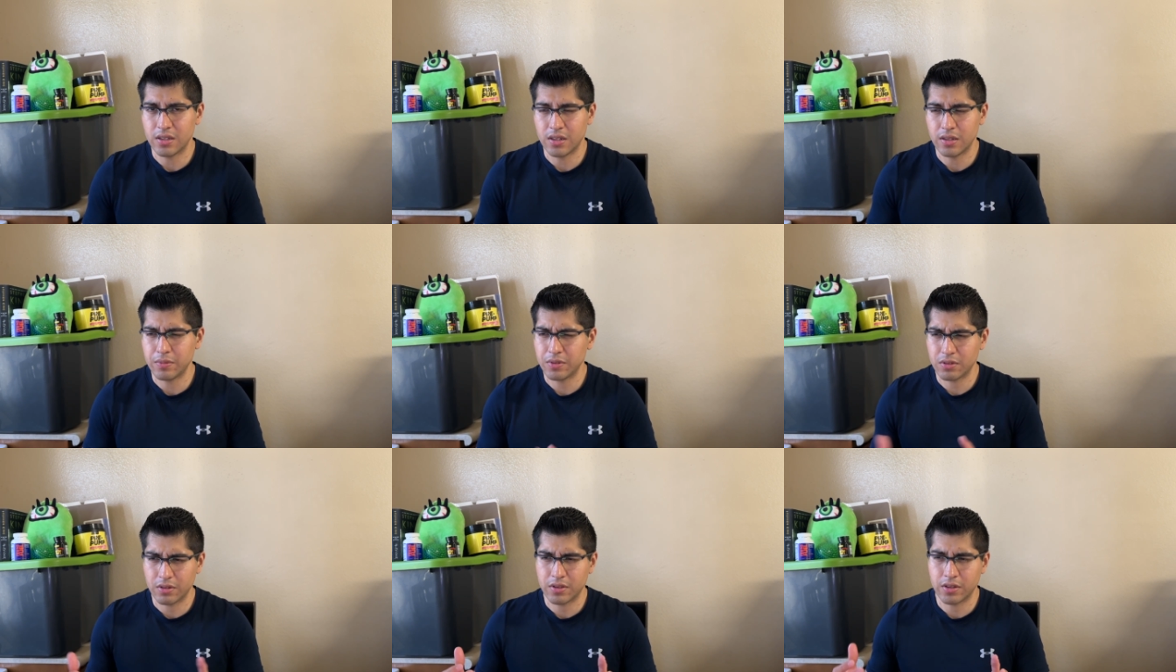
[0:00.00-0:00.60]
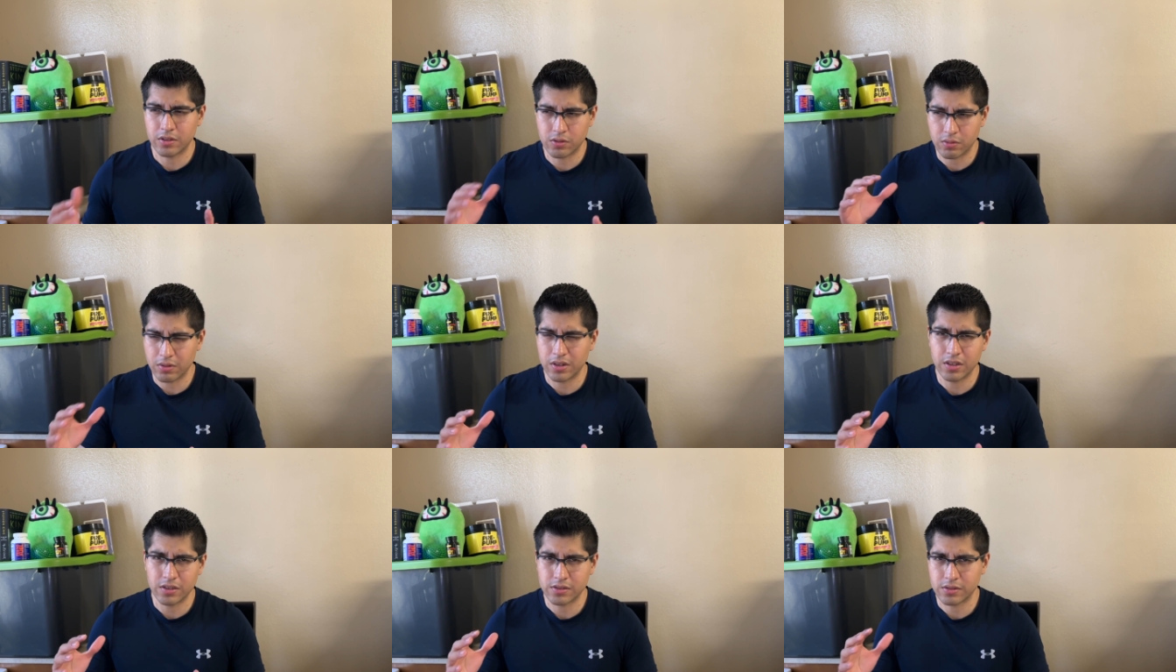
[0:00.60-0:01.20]
Even though I think
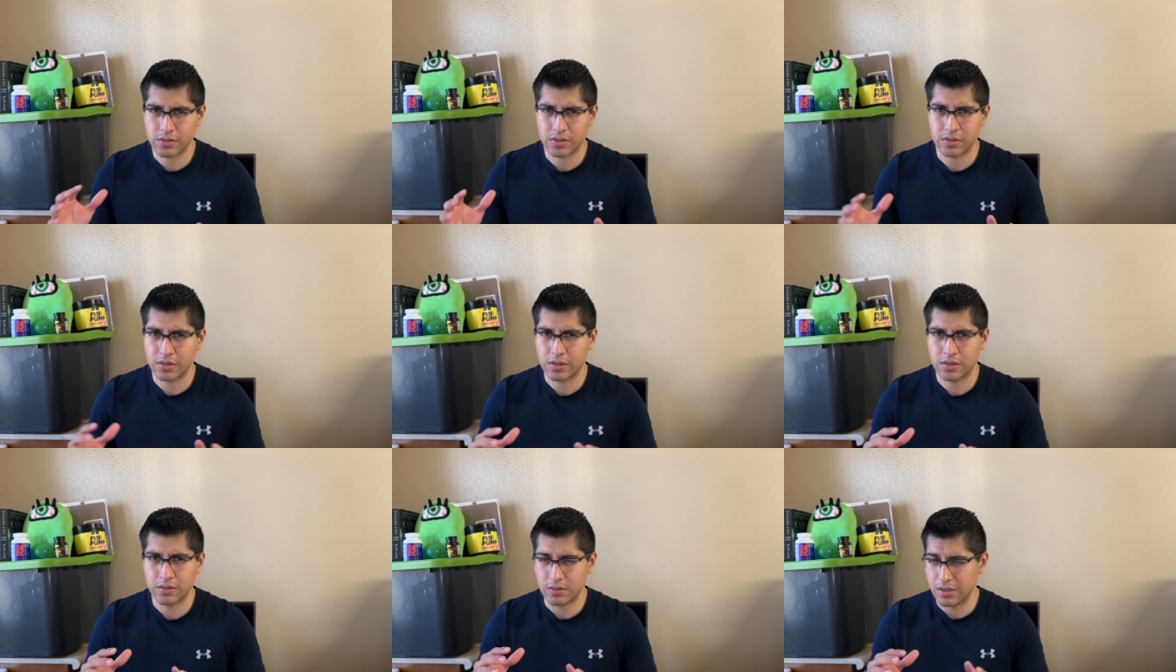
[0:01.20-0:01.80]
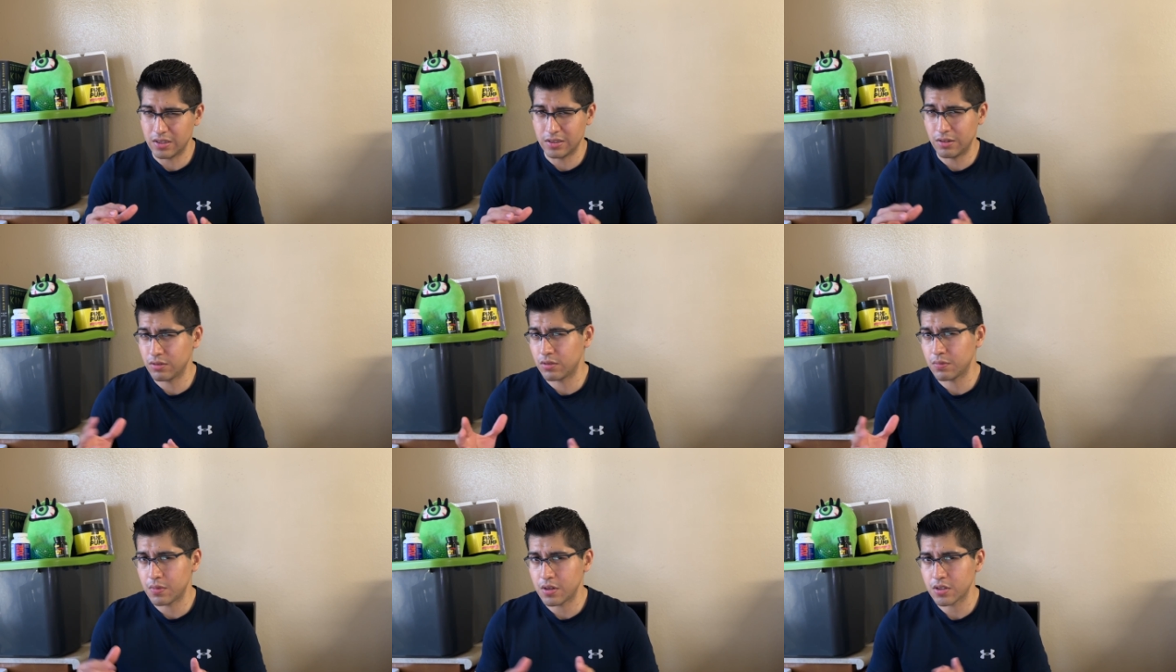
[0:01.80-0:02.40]
20 is a little
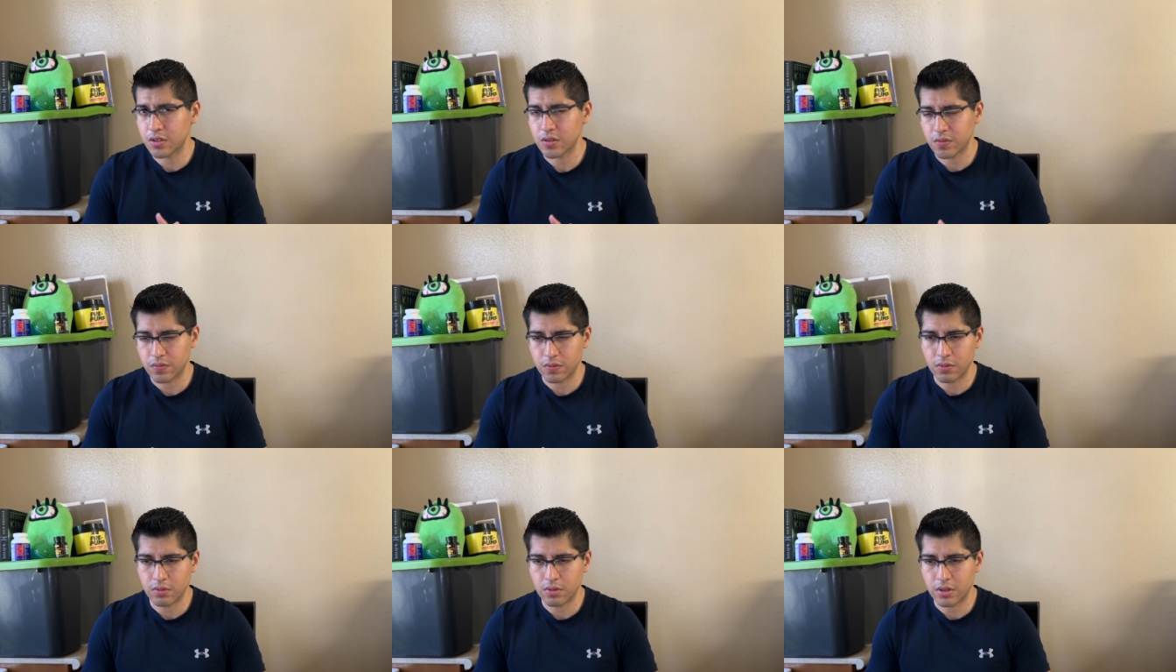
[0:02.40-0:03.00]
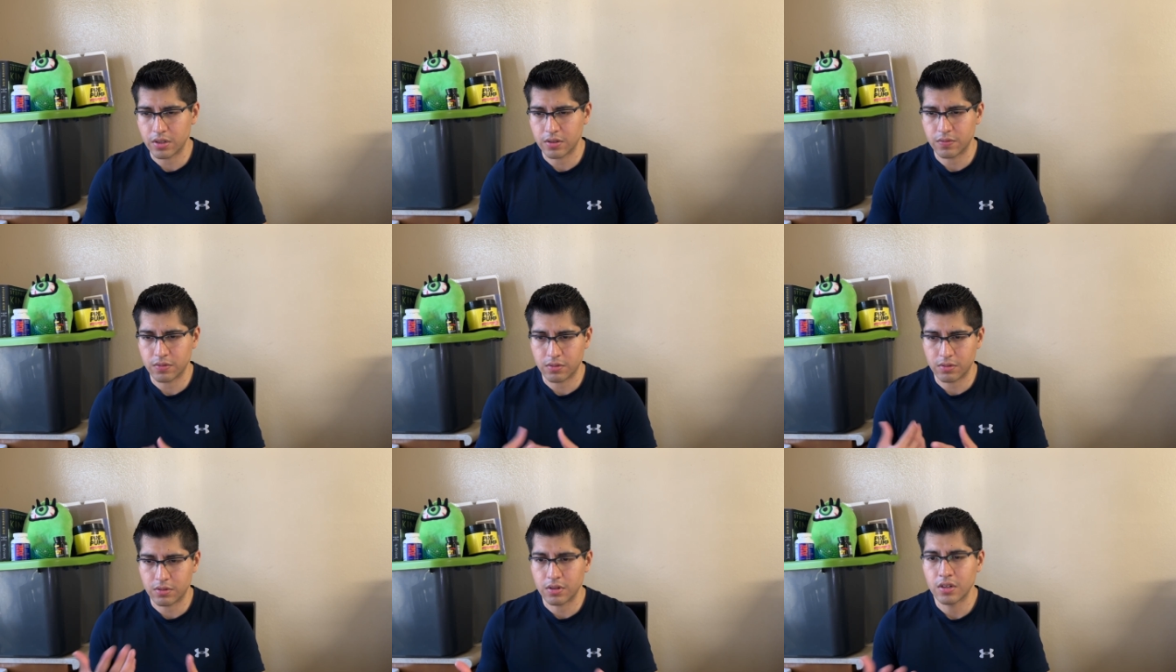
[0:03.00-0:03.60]
too much
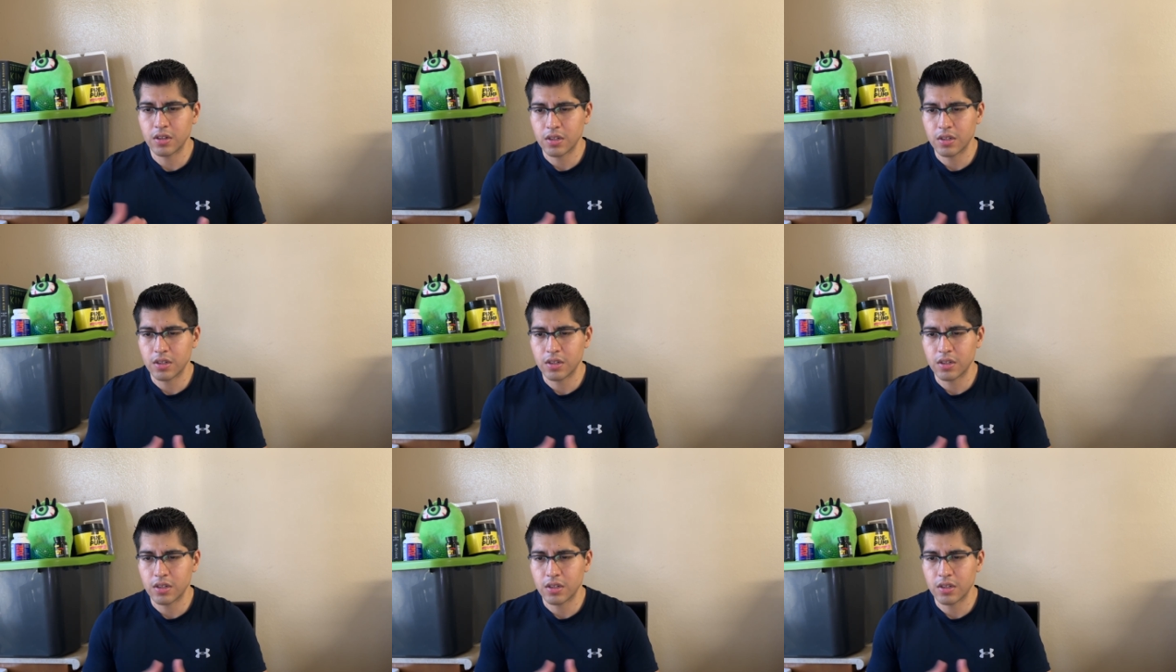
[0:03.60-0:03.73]
for